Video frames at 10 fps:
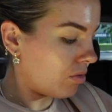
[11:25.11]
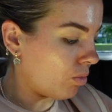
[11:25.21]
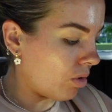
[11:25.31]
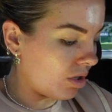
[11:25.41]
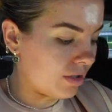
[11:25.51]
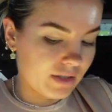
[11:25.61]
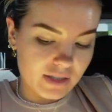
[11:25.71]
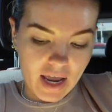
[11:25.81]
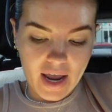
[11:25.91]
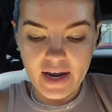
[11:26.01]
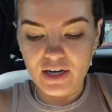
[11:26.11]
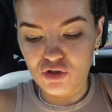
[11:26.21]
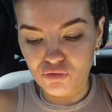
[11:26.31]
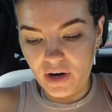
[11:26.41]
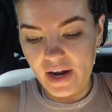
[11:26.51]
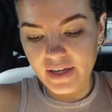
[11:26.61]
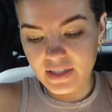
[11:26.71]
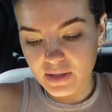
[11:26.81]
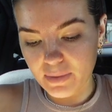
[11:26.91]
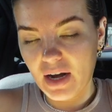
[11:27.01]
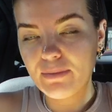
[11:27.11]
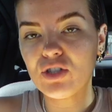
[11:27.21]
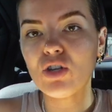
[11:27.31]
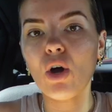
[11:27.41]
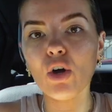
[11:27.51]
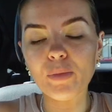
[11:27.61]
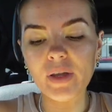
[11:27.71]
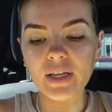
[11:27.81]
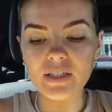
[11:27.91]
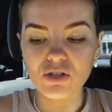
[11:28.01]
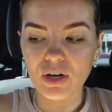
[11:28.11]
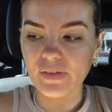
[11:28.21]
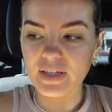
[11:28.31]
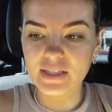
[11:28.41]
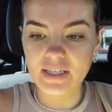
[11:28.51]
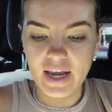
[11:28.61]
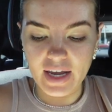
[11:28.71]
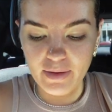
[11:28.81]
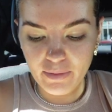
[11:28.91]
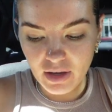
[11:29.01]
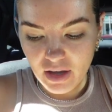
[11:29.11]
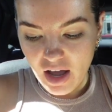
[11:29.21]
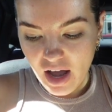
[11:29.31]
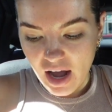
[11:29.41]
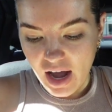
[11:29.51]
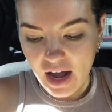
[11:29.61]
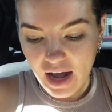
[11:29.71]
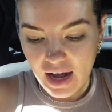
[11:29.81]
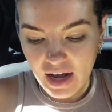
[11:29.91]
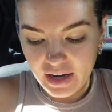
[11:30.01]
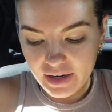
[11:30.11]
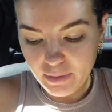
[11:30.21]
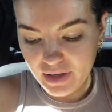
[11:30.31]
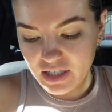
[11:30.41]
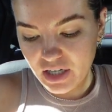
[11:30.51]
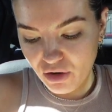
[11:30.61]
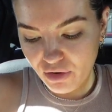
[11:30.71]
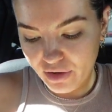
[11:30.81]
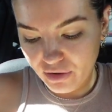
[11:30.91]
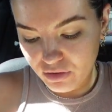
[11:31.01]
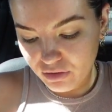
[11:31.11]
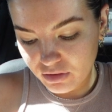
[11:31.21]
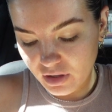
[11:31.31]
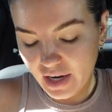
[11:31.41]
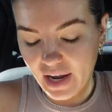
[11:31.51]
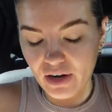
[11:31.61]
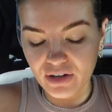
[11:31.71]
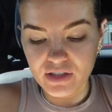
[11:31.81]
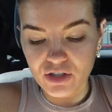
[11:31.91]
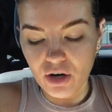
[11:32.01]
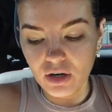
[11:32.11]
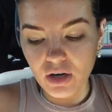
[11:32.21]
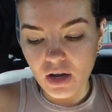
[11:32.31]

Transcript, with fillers: was a dress, but I'm just hoping it's not in the same hard material. Okay, no, it's not.